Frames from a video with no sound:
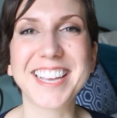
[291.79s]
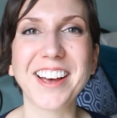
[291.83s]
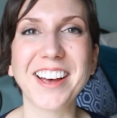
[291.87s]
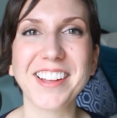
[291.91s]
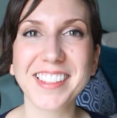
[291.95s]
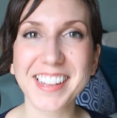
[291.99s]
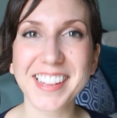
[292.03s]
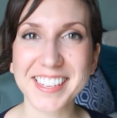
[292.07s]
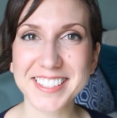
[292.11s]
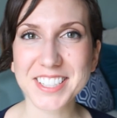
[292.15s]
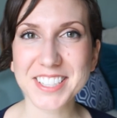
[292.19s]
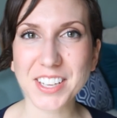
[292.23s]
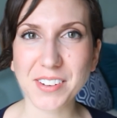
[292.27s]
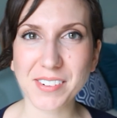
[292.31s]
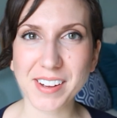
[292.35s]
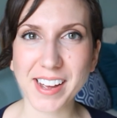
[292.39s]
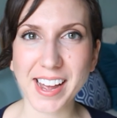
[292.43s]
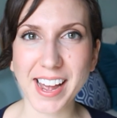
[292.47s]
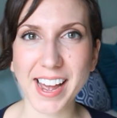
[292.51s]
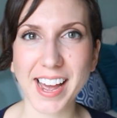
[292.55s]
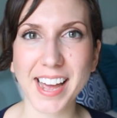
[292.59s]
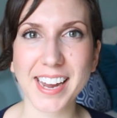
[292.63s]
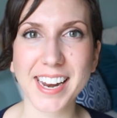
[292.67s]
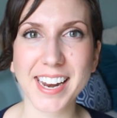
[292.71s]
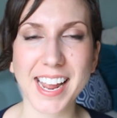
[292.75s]
So let's go
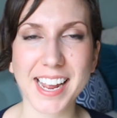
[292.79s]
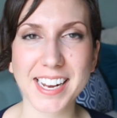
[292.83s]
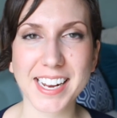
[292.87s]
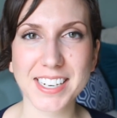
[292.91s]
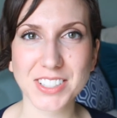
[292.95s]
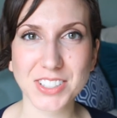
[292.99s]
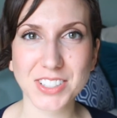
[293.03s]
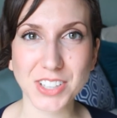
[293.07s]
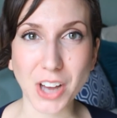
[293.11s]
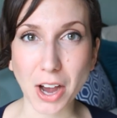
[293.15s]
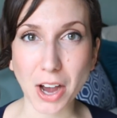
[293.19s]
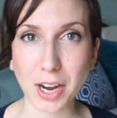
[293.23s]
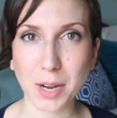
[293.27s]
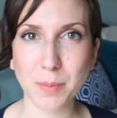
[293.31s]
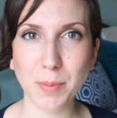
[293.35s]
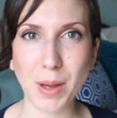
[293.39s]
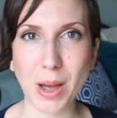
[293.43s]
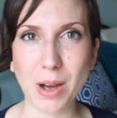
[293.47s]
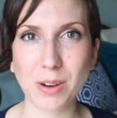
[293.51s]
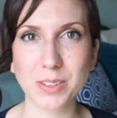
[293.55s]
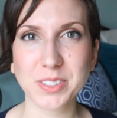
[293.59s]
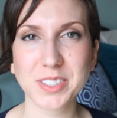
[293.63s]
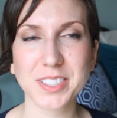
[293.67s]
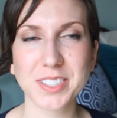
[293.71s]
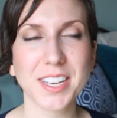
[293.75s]
ahead and talk
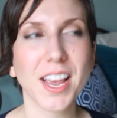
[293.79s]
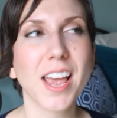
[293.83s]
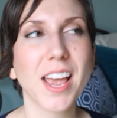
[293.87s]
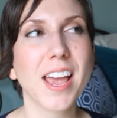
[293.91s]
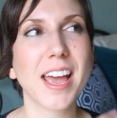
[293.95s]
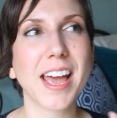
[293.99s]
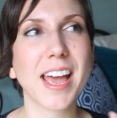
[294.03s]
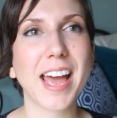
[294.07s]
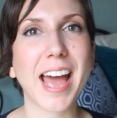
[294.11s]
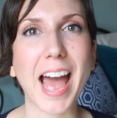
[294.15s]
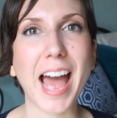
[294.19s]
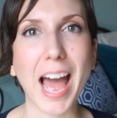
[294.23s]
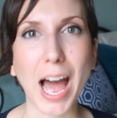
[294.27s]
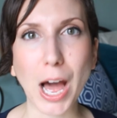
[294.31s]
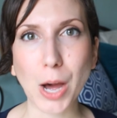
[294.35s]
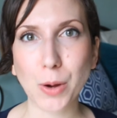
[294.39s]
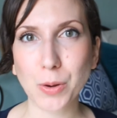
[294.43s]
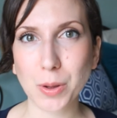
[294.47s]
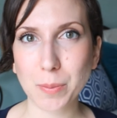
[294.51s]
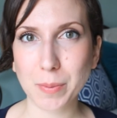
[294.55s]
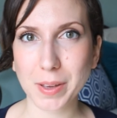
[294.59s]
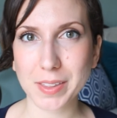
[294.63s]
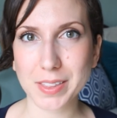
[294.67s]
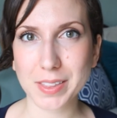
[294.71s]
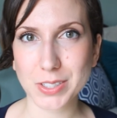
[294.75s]
about how
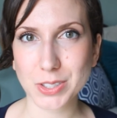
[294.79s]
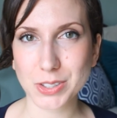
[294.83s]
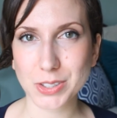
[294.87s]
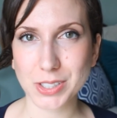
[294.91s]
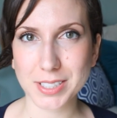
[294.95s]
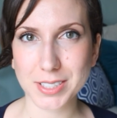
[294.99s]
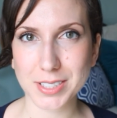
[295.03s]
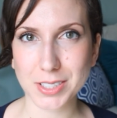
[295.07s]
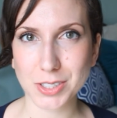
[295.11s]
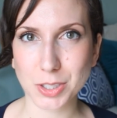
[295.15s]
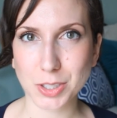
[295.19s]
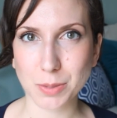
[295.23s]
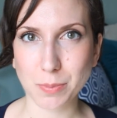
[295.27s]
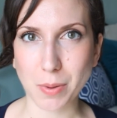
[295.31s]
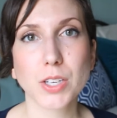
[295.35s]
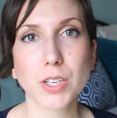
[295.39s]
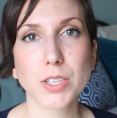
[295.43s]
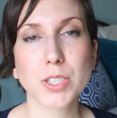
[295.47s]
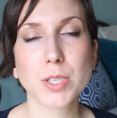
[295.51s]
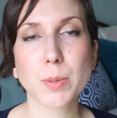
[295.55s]
we made this transition.